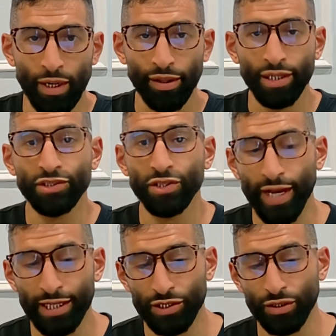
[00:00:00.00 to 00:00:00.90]
Now, the
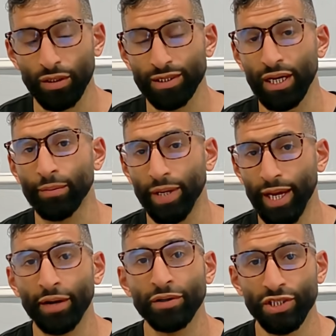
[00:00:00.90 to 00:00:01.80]
International
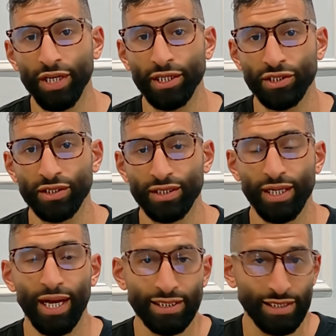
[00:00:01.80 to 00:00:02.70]
Atomic Energy
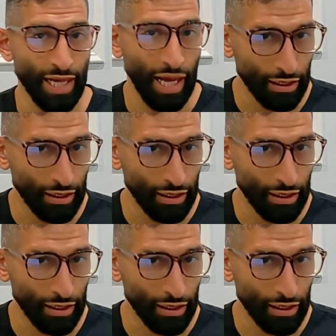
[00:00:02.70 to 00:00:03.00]
Agency has